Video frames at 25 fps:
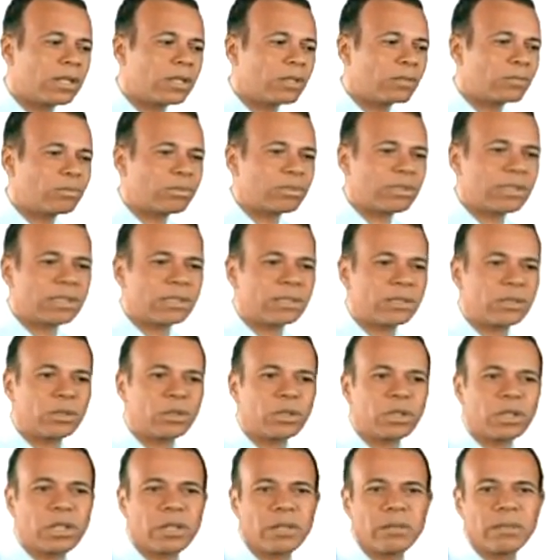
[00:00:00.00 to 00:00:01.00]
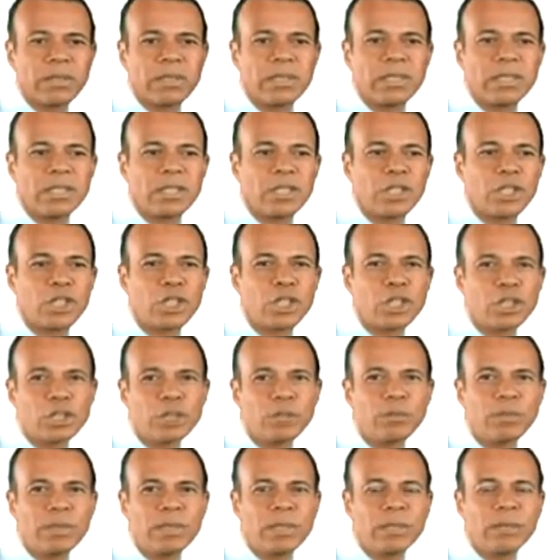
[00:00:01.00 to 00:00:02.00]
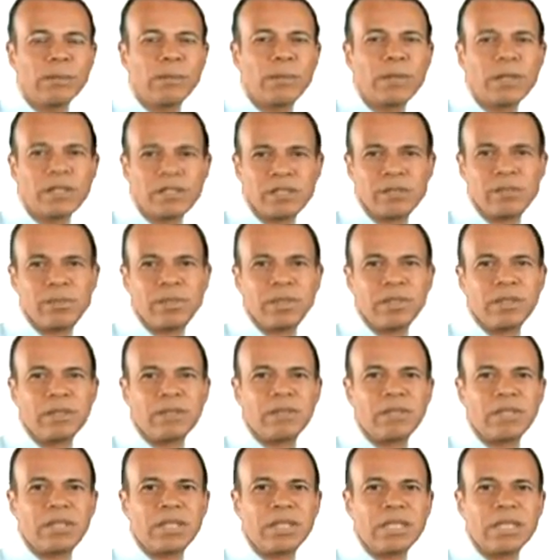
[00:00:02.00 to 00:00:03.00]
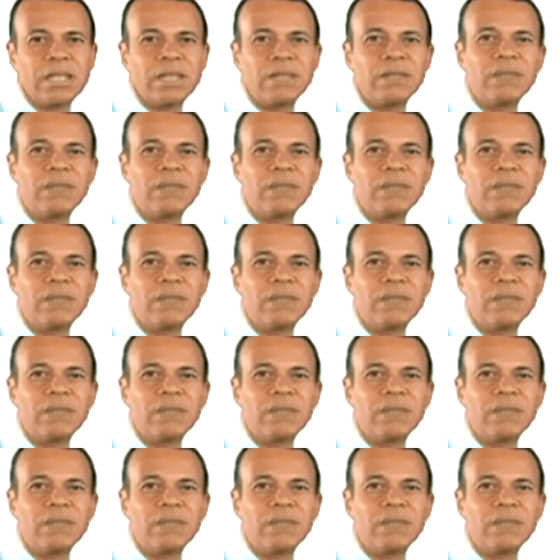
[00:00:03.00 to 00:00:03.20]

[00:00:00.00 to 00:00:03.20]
your president or your committee must be very